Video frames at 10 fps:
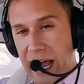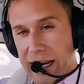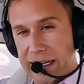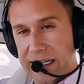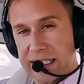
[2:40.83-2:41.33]

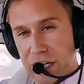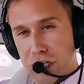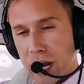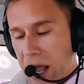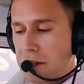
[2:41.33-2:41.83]
not a
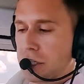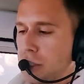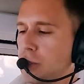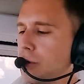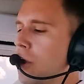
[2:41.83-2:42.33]
decision
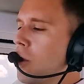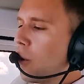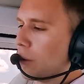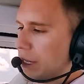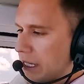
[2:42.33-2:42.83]
altitude
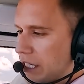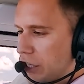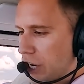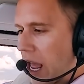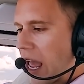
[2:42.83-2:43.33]
or
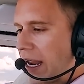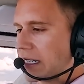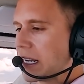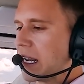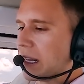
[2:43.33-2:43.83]
decision height
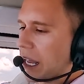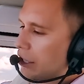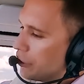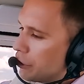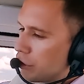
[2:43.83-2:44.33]

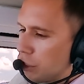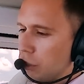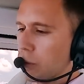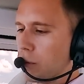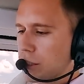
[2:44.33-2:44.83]
like you're used
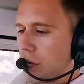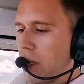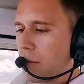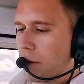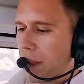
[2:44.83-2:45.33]
to. We'll
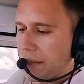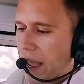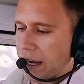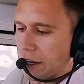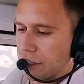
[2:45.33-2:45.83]
talk more about
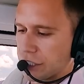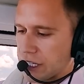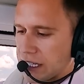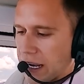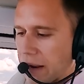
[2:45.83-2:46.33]
that here in just
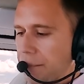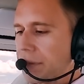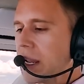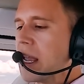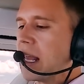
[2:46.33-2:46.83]
a second.
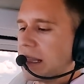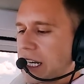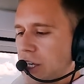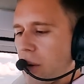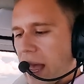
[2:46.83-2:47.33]

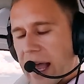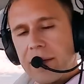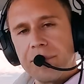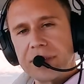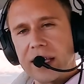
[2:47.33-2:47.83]
Let's go ahead,
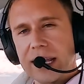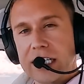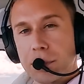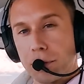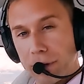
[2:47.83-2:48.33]

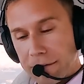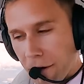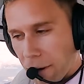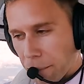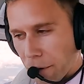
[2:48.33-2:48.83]
let's brief
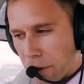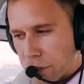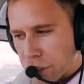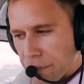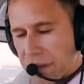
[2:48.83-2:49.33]
our
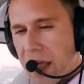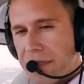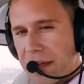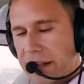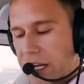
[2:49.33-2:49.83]
approach,
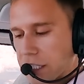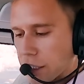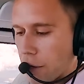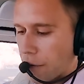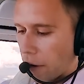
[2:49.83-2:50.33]
then let's
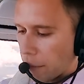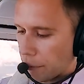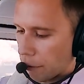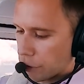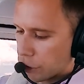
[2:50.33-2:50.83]
load our
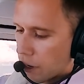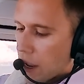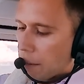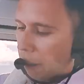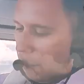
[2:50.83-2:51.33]
approach. My